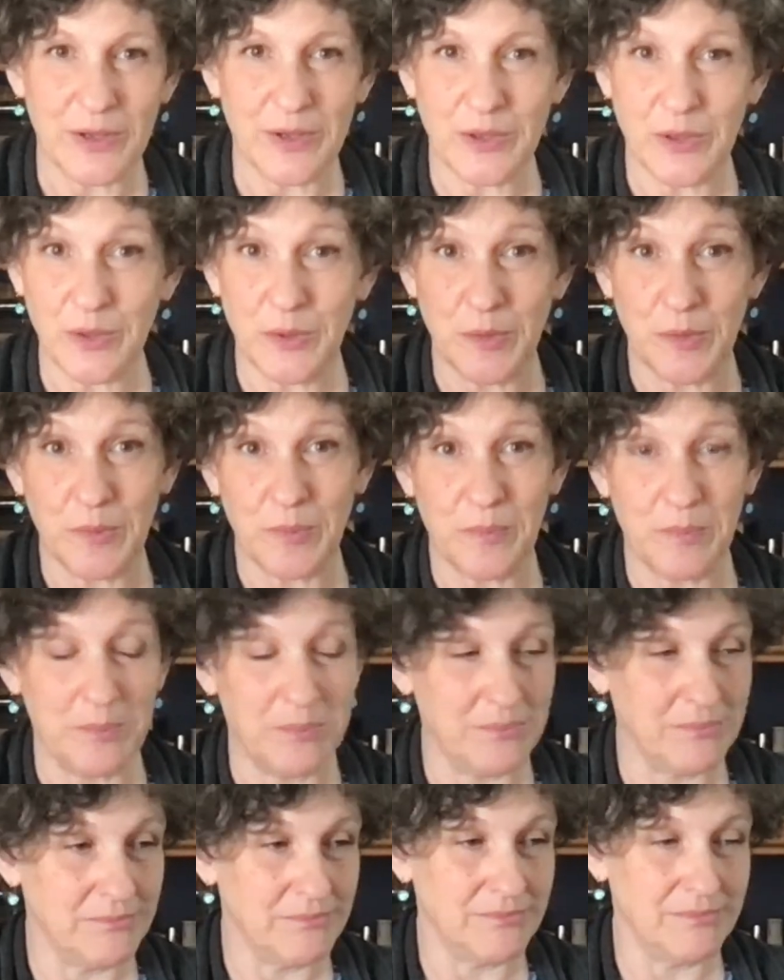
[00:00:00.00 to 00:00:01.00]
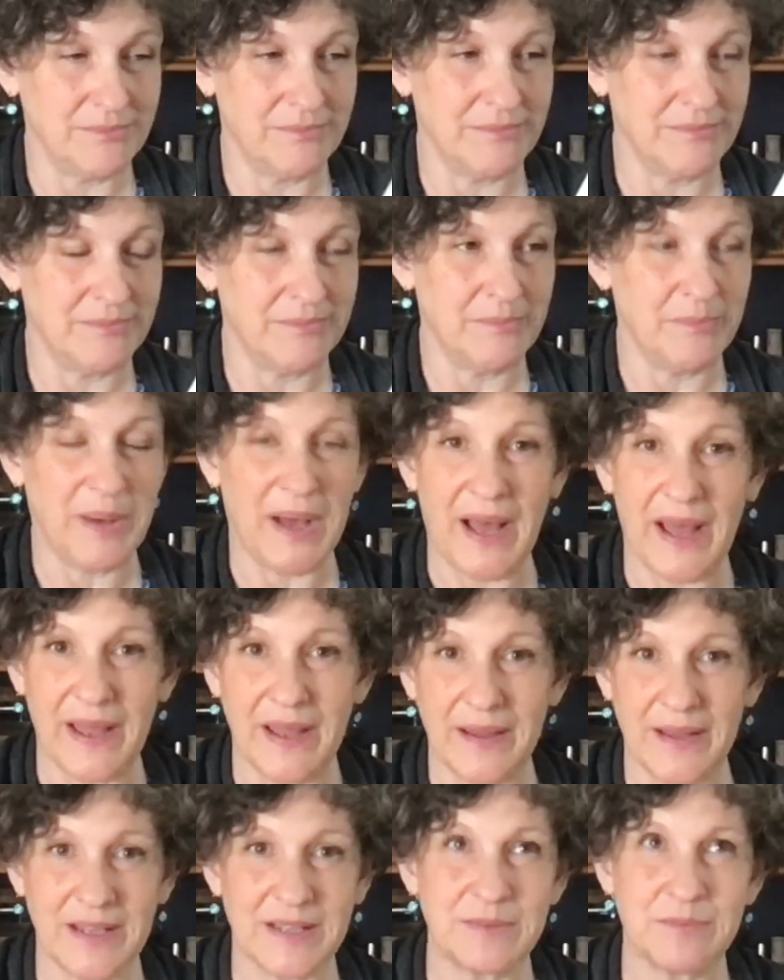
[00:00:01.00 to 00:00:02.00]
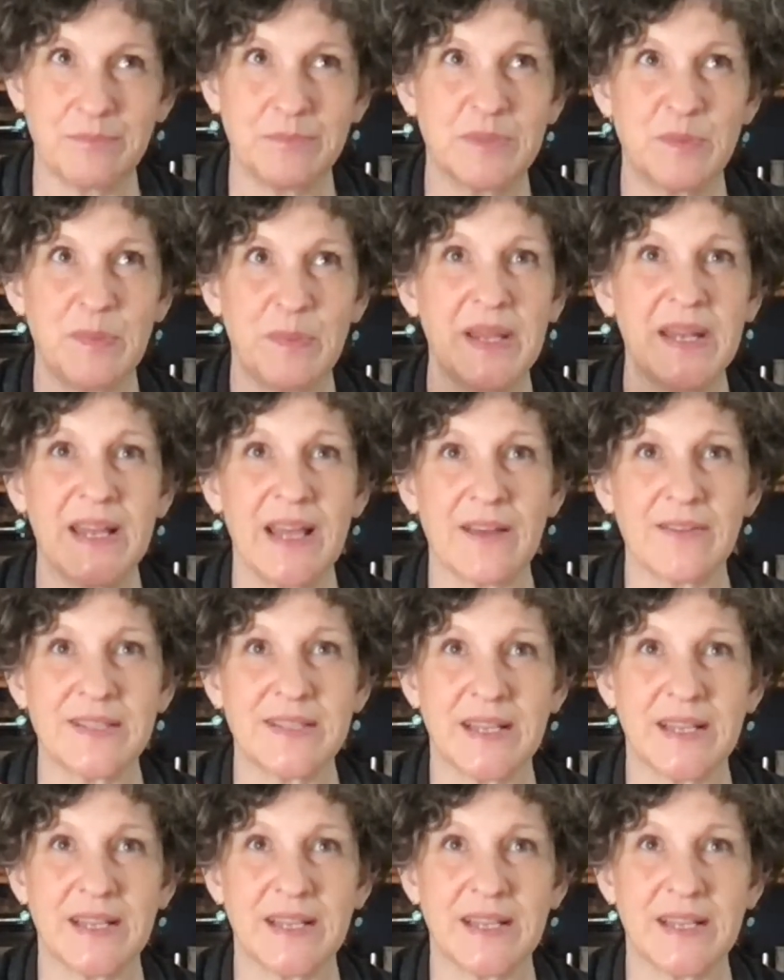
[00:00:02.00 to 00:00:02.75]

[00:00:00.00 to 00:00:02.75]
you buy it PDFs.